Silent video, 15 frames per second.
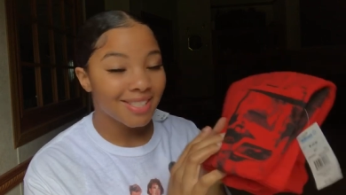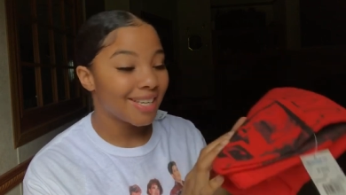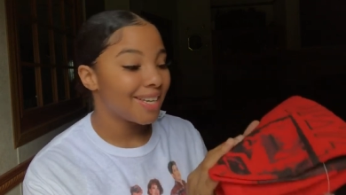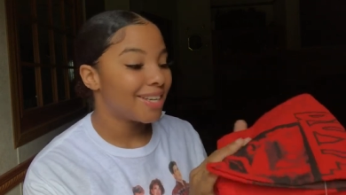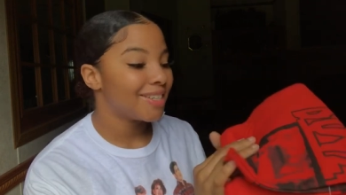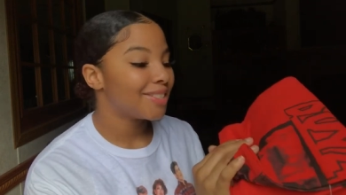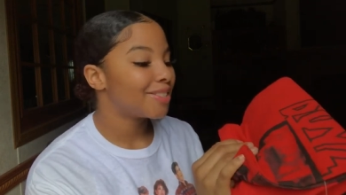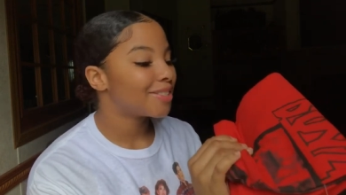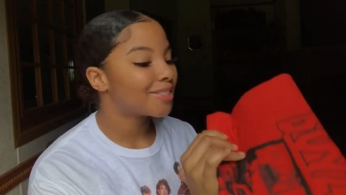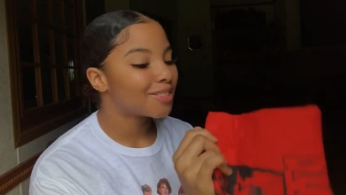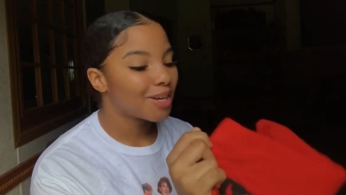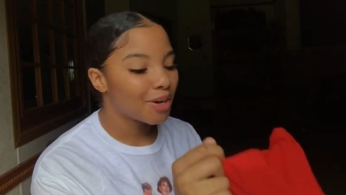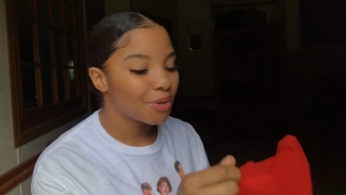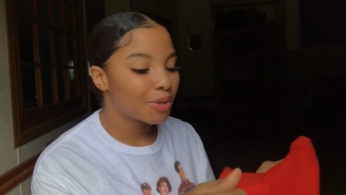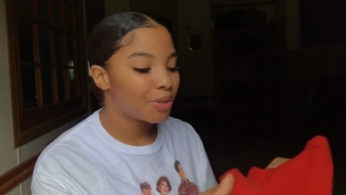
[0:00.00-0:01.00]
tee is
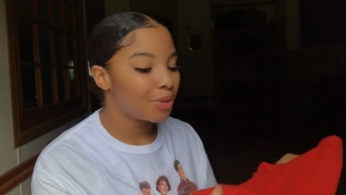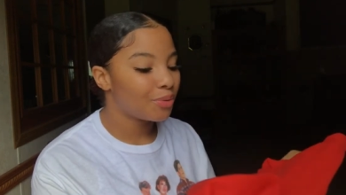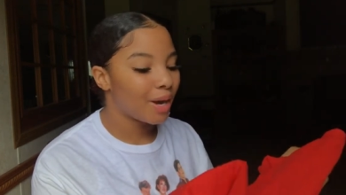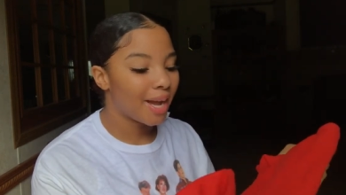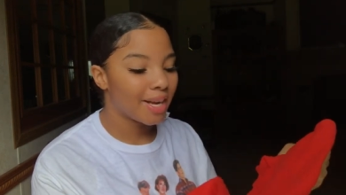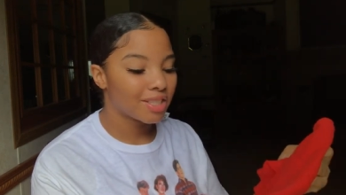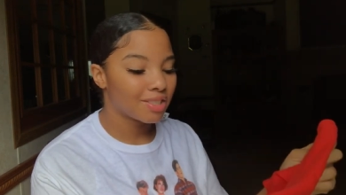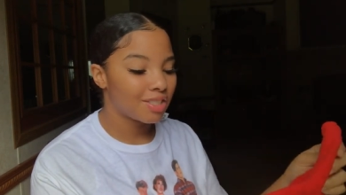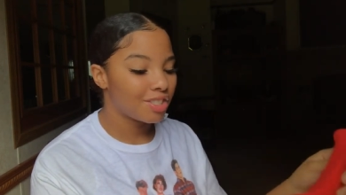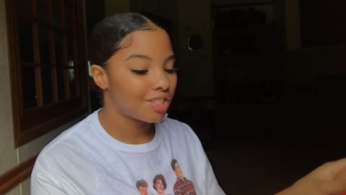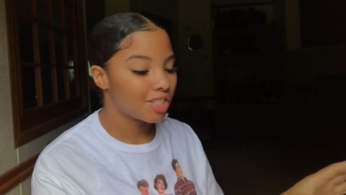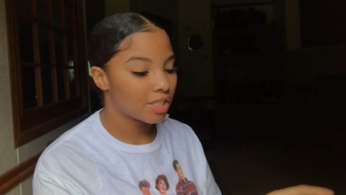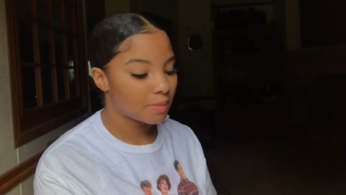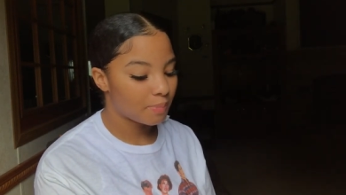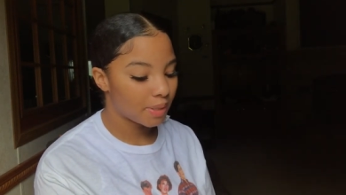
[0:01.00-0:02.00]
so cute I actually
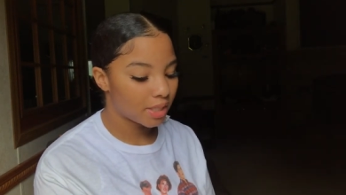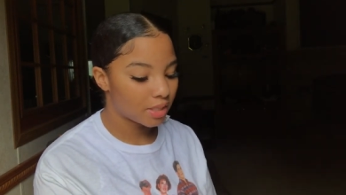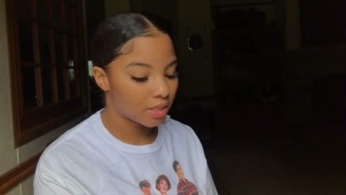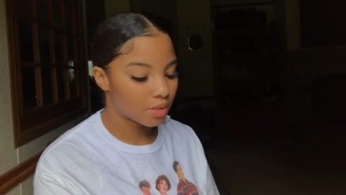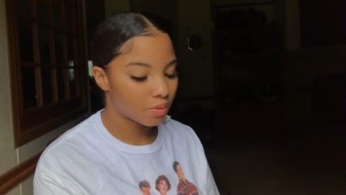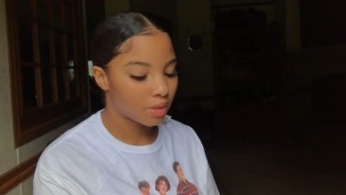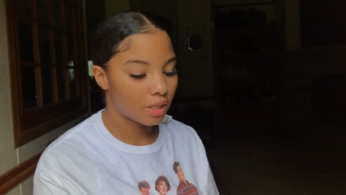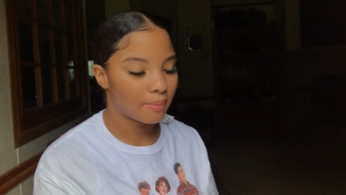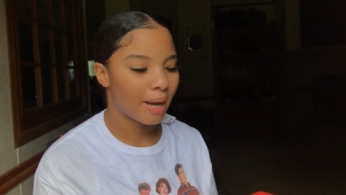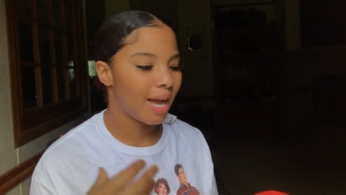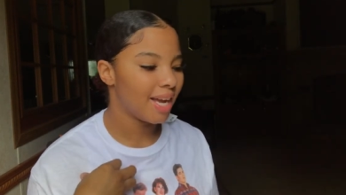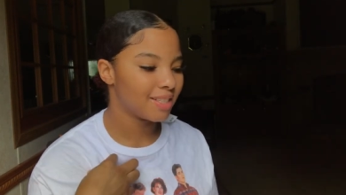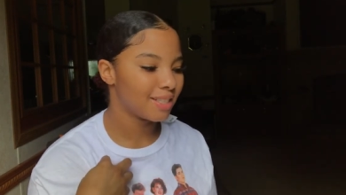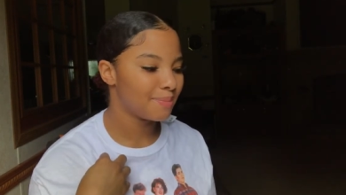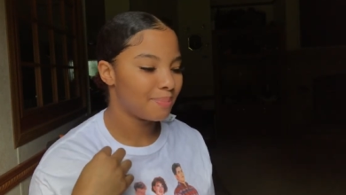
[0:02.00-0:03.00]
just picked this one up I
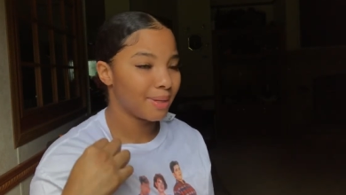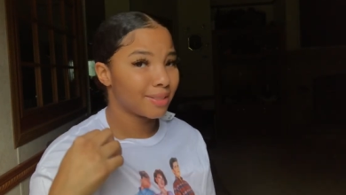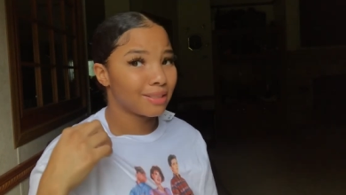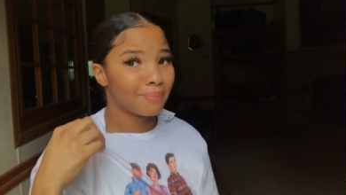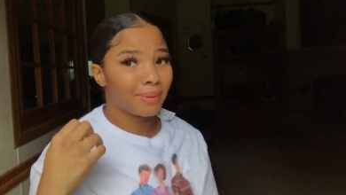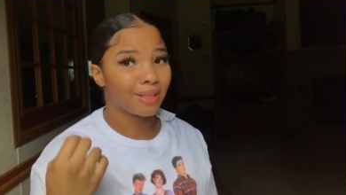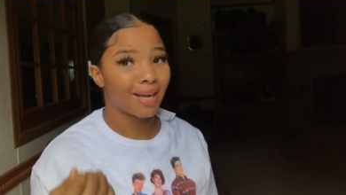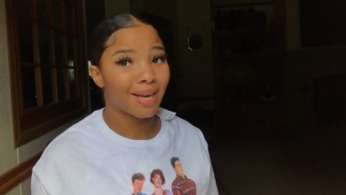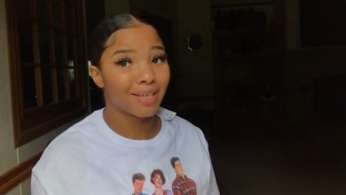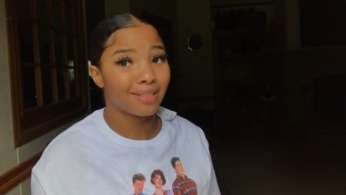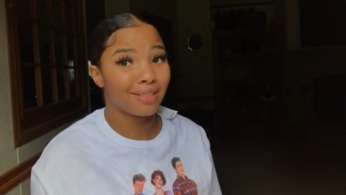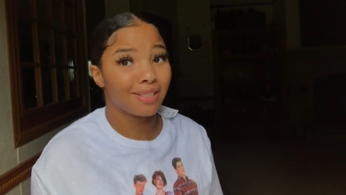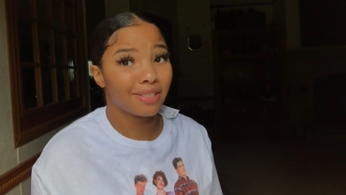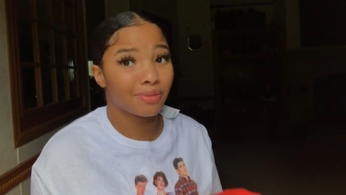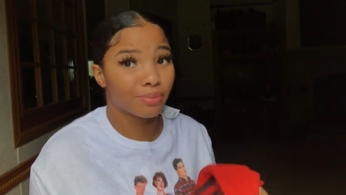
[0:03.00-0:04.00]
actually picked up a lot of
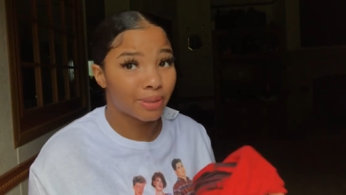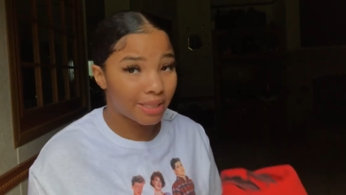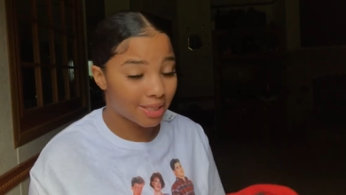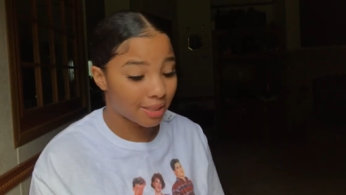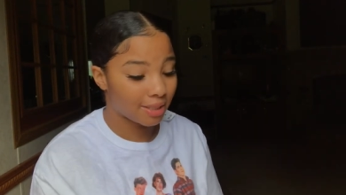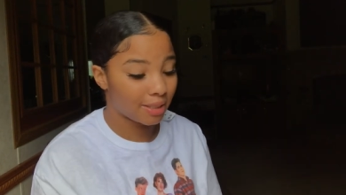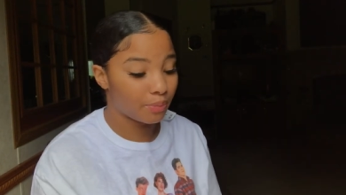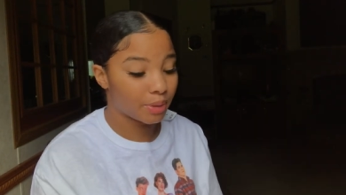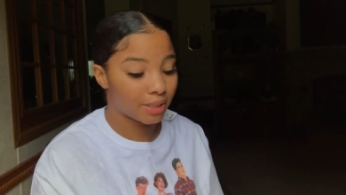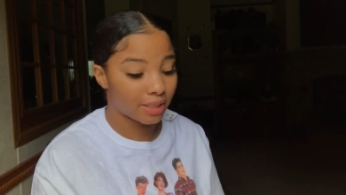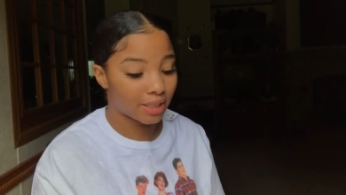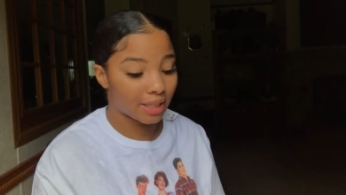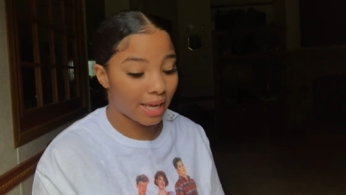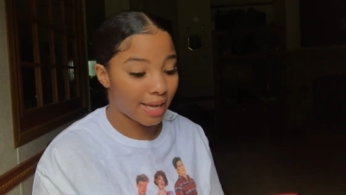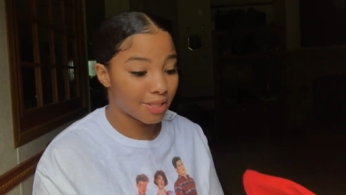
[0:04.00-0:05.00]
these recently
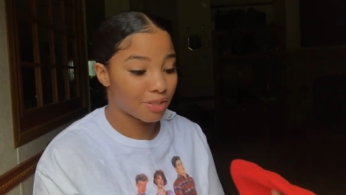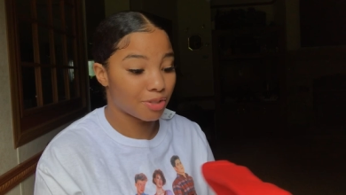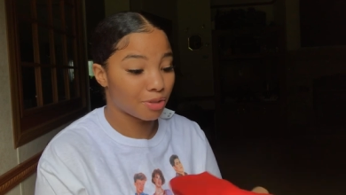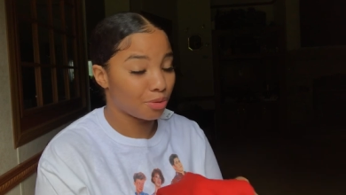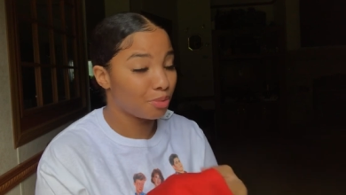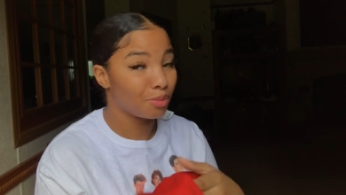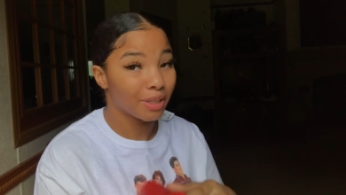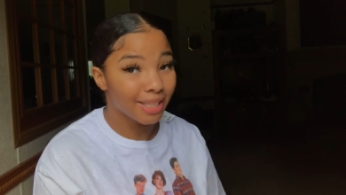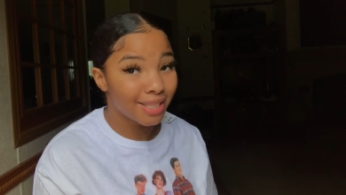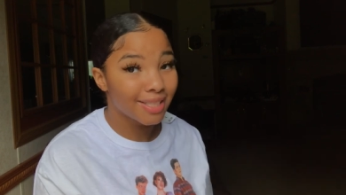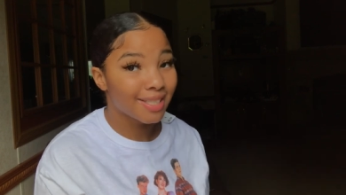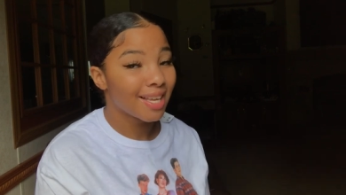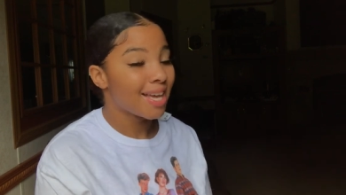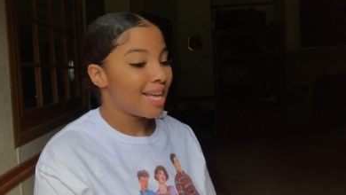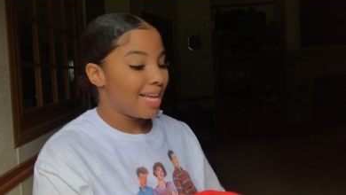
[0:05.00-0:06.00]
within the last two
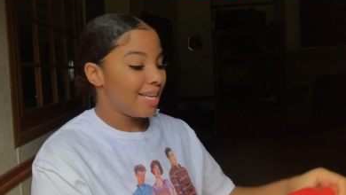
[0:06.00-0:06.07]
weeks